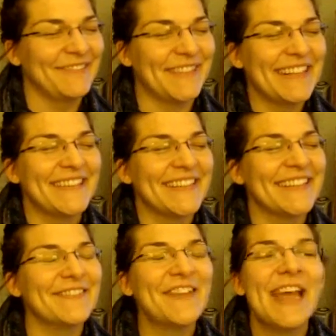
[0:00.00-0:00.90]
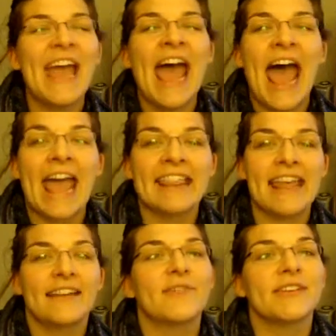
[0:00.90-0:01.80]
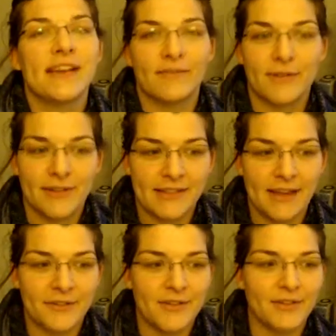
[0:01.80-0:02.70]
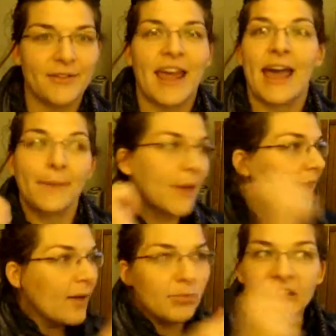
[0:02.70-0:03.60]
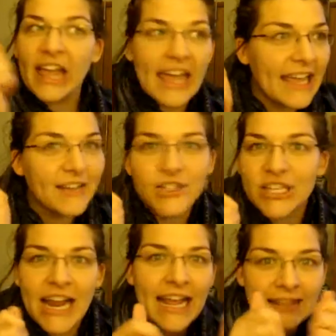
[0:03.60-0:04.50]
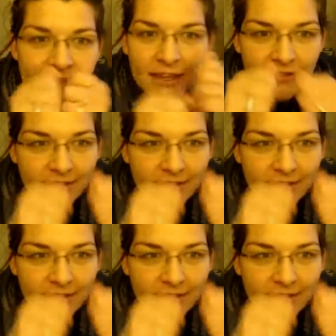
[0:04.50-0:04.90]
Played with him. And then he went down for his afternoon nap. Play, shades,